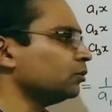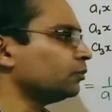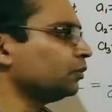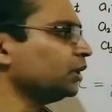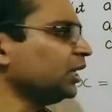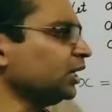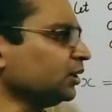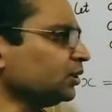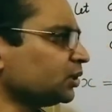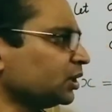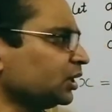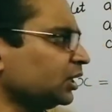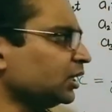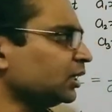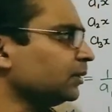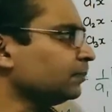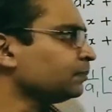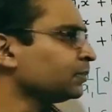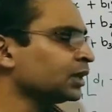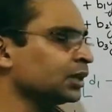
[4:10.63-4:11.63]
we can
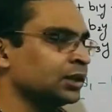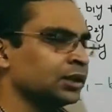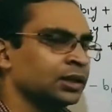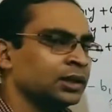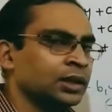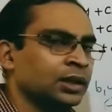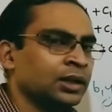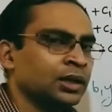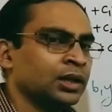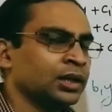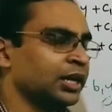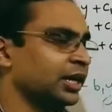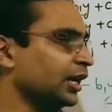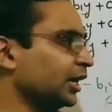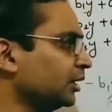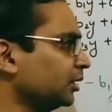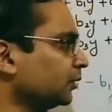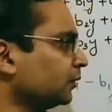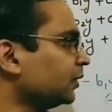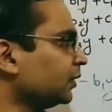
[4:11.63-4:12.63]
see
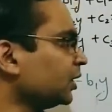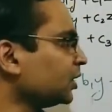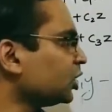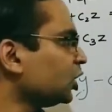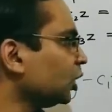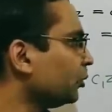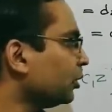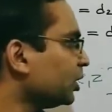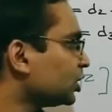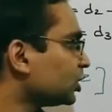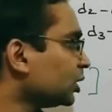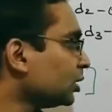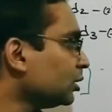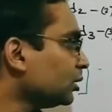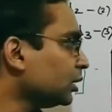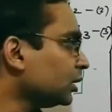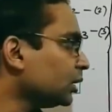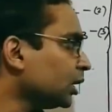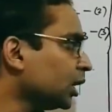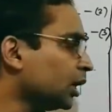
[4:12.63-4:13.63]
in the first
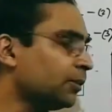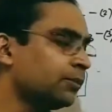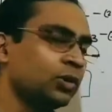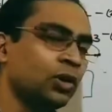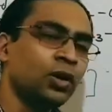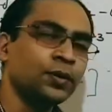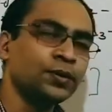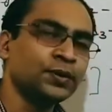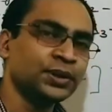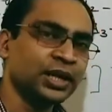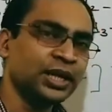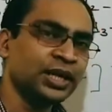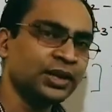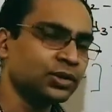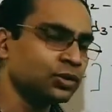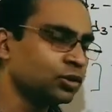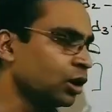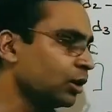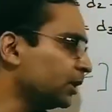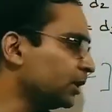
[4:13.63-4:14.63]
equation, the term of z
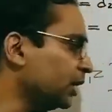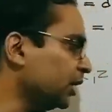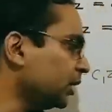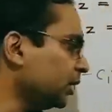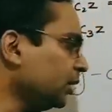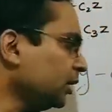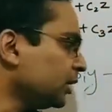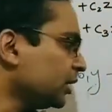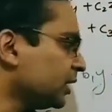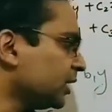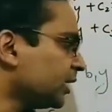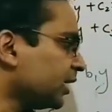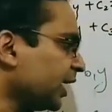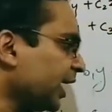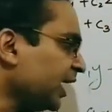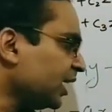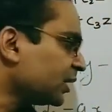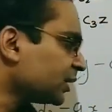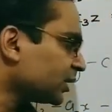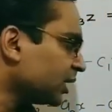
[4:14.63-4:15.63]
is dominating, here
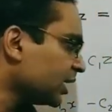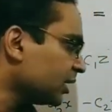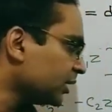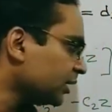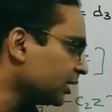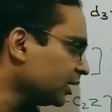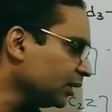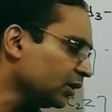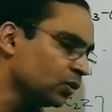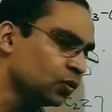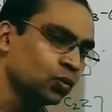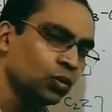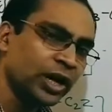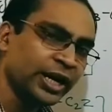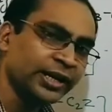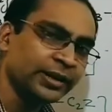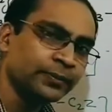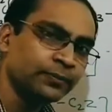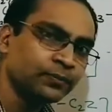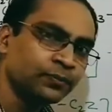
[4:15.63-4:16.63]
x and here
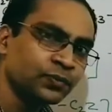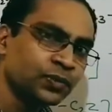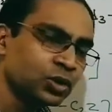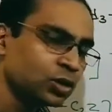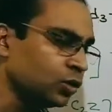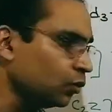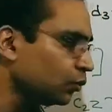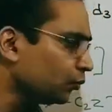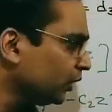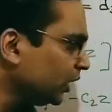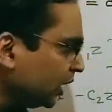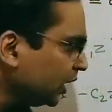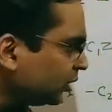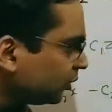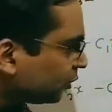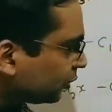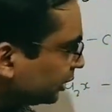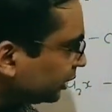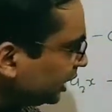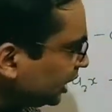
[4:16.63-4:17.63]
y. So we
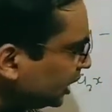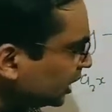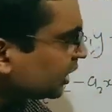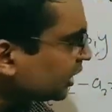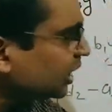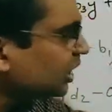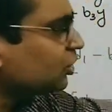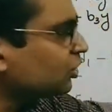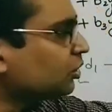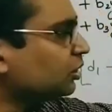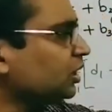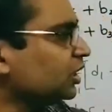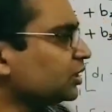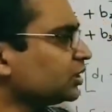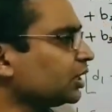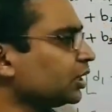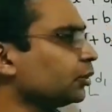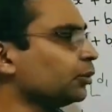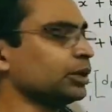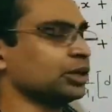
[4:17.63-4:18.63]
can rearrange
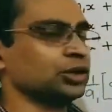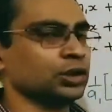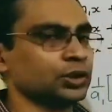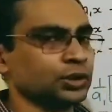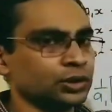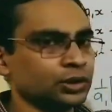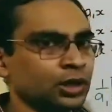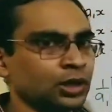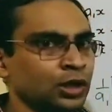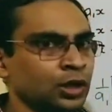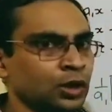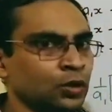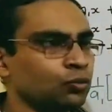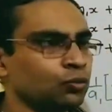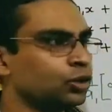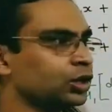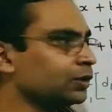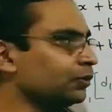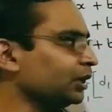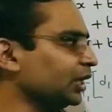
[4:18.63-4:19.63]
these equations.
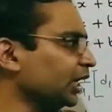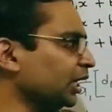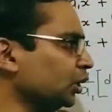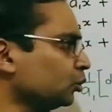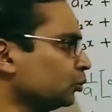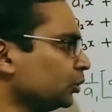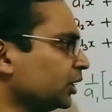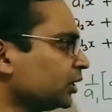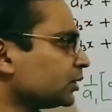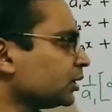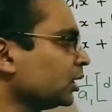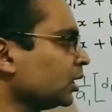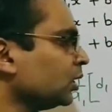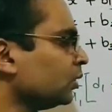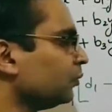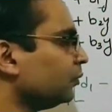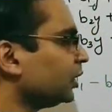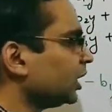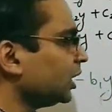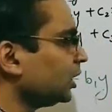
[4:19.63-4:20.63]
What we can do is
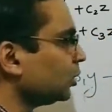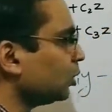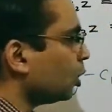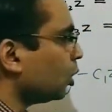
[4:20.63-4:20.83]
we can